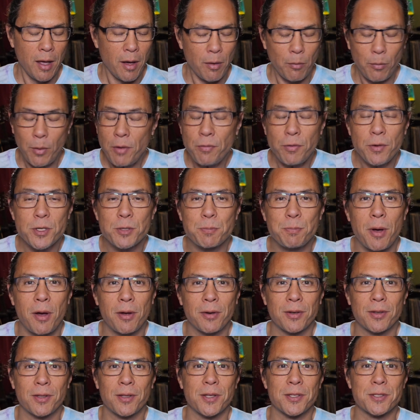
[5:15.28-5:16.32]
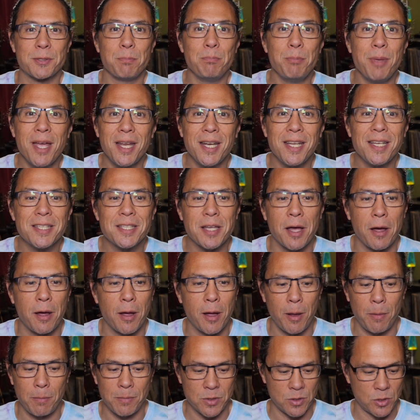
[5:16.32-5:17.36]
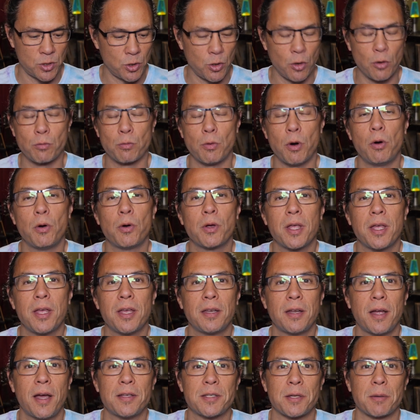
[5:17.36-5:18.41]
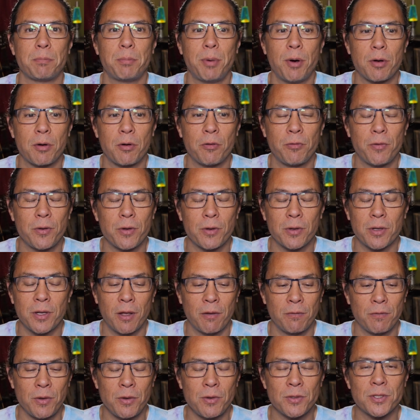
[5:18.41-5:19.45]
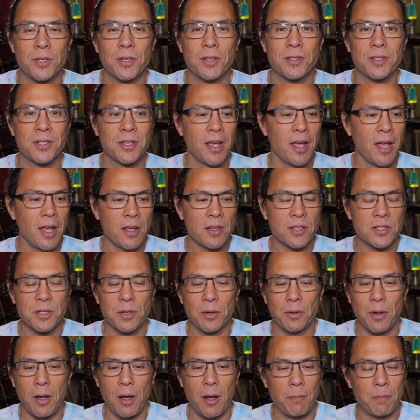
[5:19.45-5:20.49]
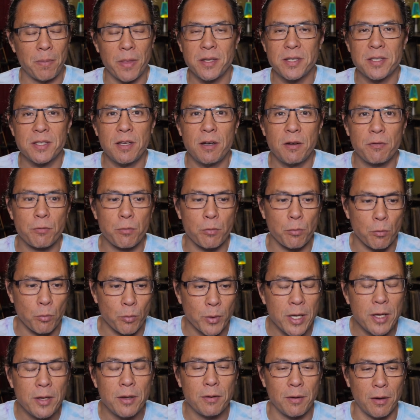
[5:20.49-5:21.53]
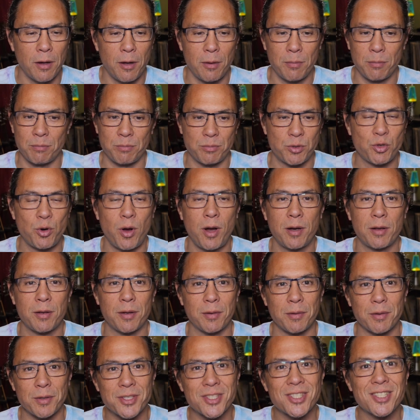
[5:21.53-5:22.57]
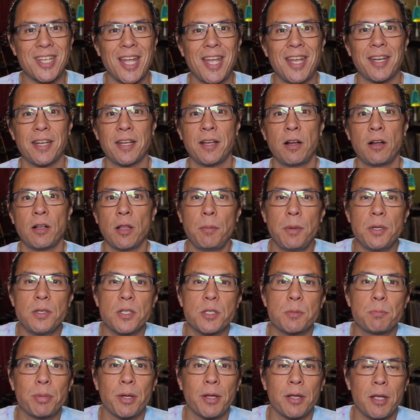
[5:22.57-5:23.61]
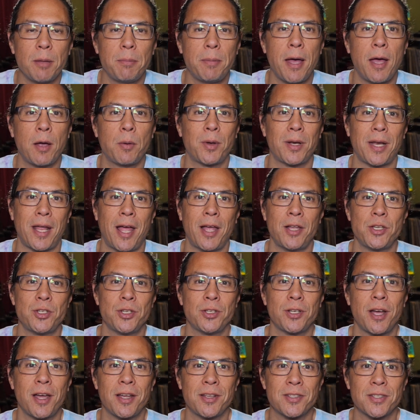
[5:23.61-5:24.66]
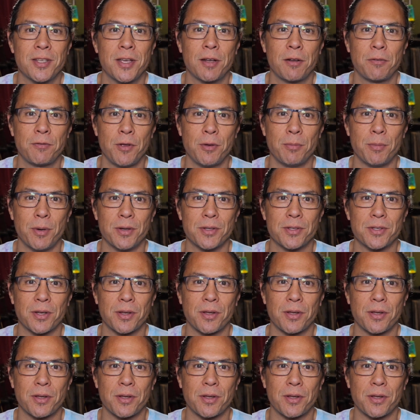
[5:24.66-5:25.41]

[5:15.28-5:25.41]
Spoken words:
we've responded to this many times. Joe Rogan, Isaac Butterfield have used this. So instead of trying to state it here, let me just play back what Angie and I said a few months